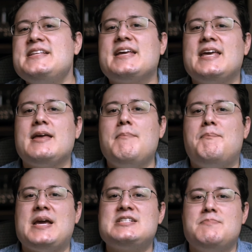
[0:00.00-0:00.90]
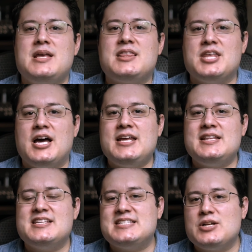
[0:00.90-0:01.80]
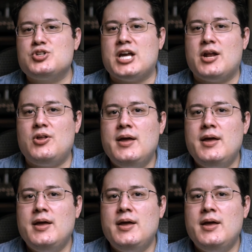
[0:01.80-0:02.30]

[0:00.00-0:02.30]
the kick and bass mid thud in the center channel